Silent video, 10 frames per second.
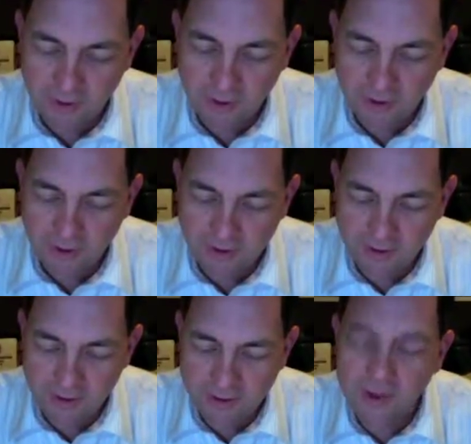
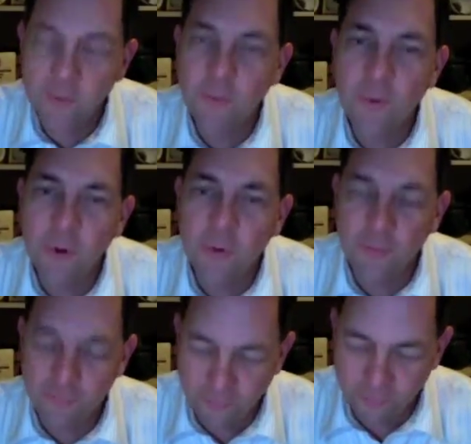and he
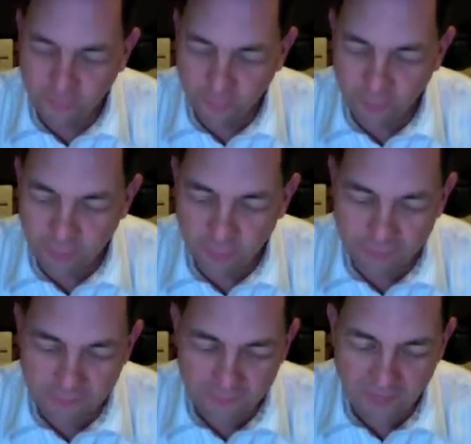unrolls the scroll and
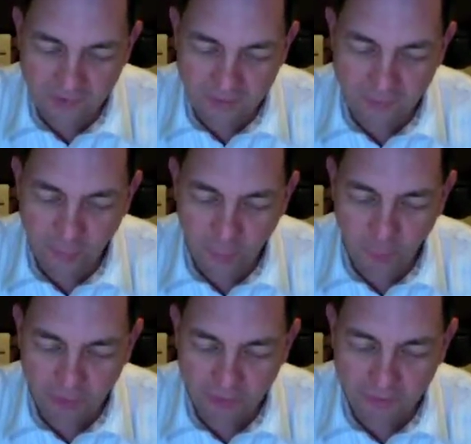found the
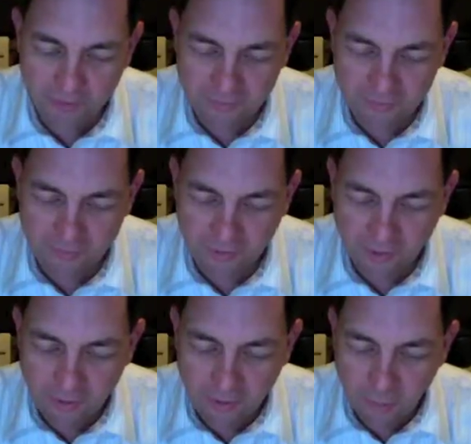place
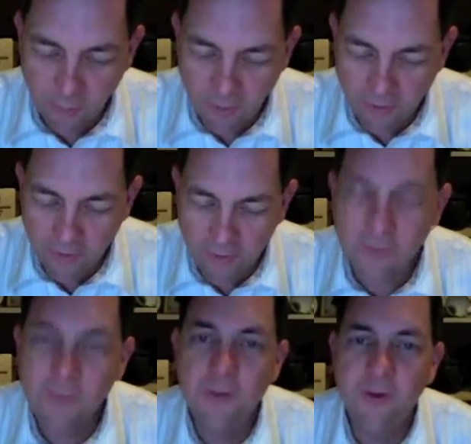where
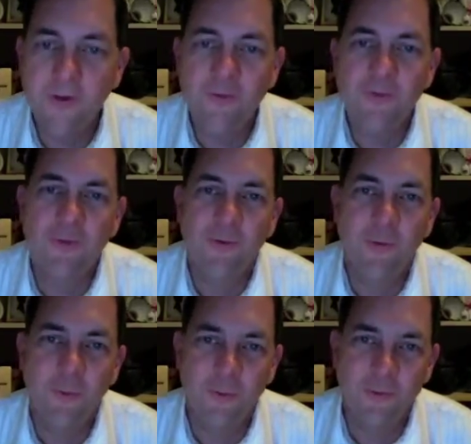this
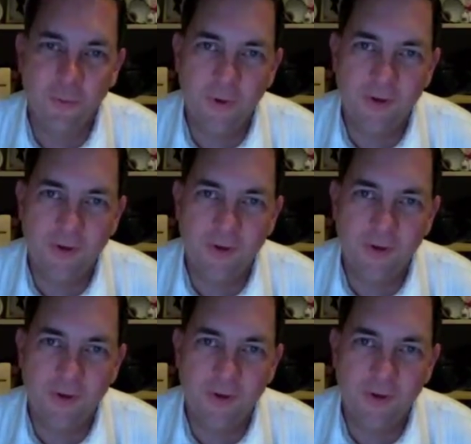was written.